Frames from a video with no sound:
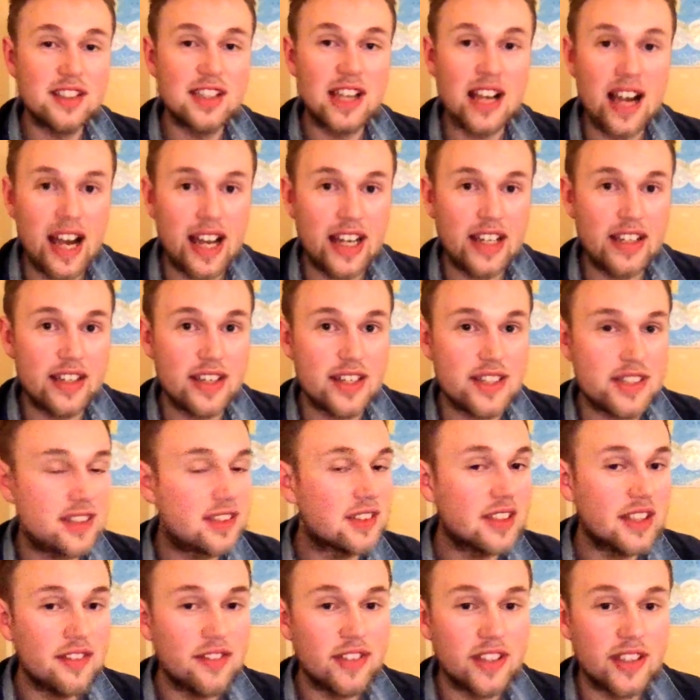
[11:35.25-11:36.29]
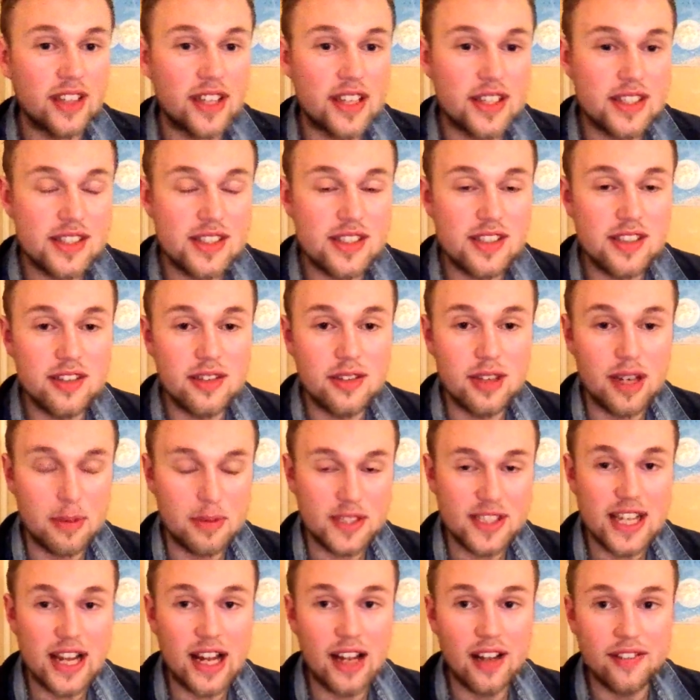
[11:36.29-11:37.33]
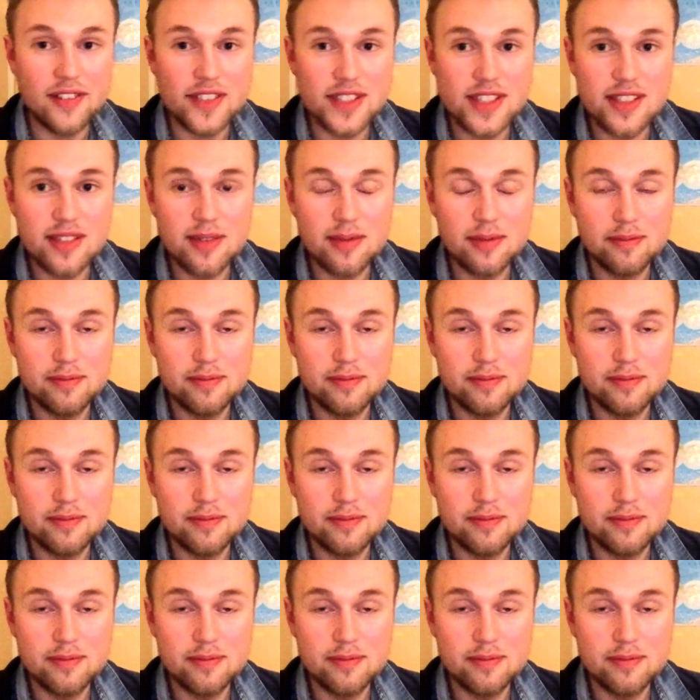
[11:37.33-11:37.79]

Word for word: kindness and givingness to themselves.